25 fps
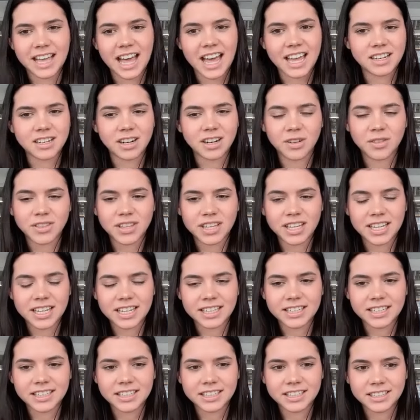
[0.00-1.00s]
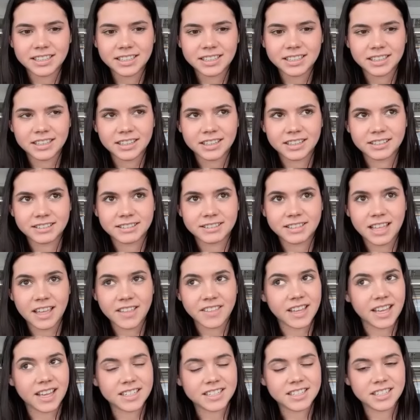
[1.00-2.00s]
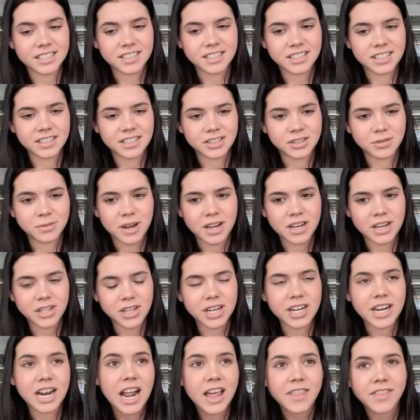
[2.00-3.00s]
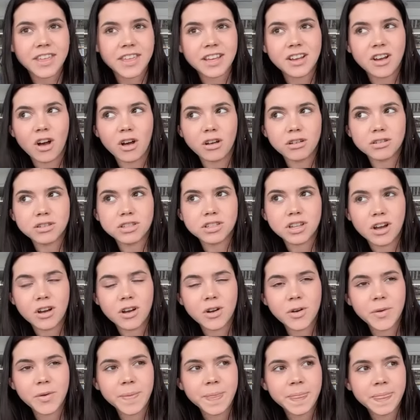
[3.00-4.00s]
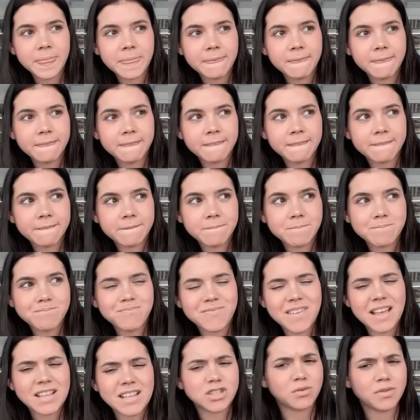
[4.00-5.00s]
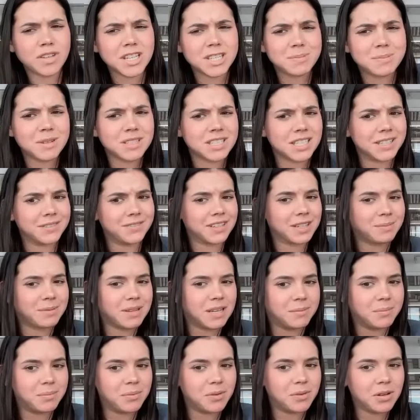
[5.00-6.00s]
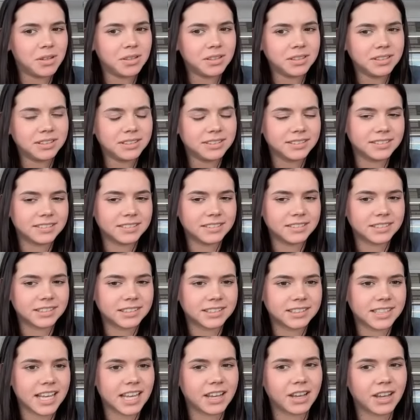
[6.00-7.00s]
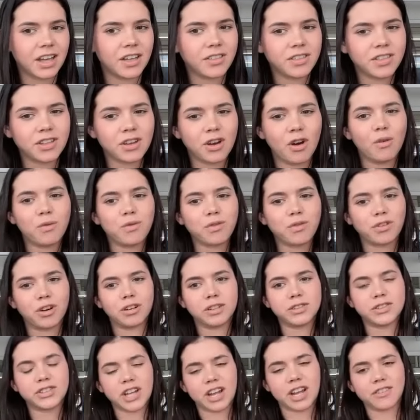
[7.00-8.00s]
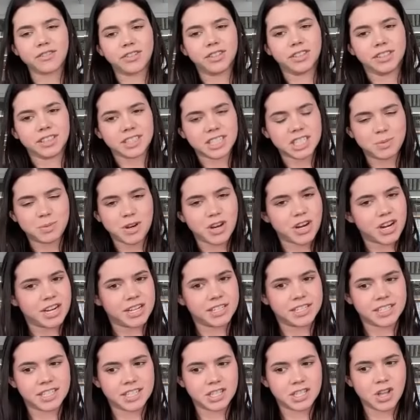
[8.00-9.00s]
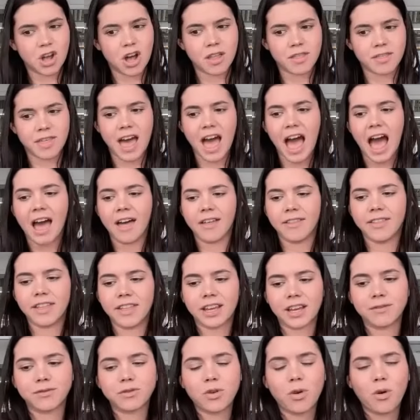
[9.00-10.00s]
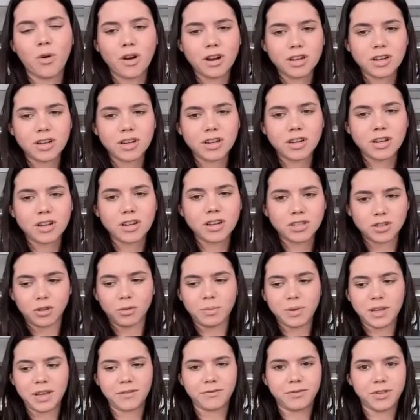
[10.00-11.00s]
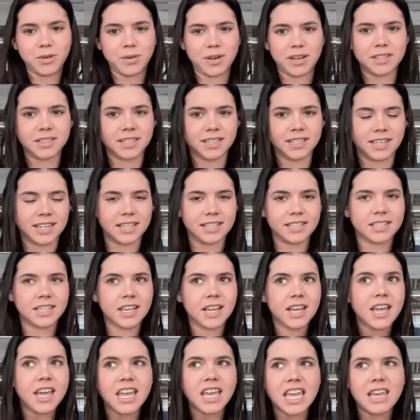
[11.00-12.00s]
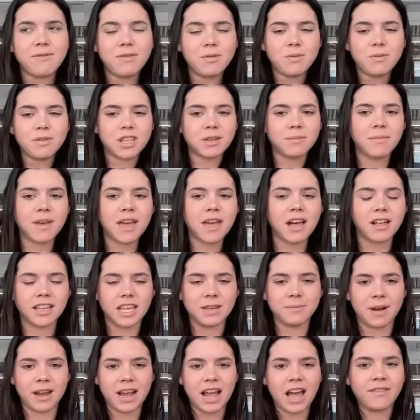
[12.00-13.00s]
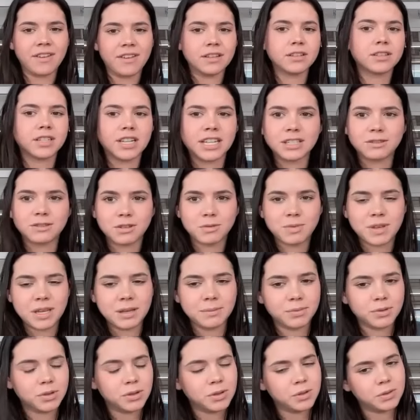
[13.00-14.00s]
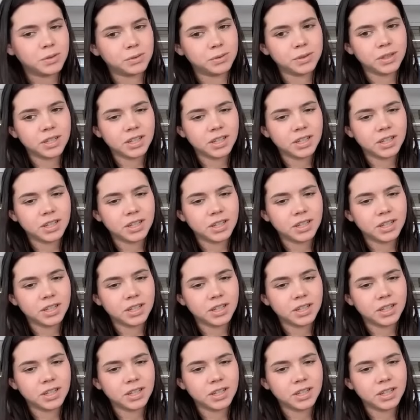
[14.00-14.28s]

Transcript: don't think that that's the situation. And I think also it's only specific people. Like the overall general experience is not that. Like, of course, there'll be a few incidents. Even with the male, he might have incidents with people who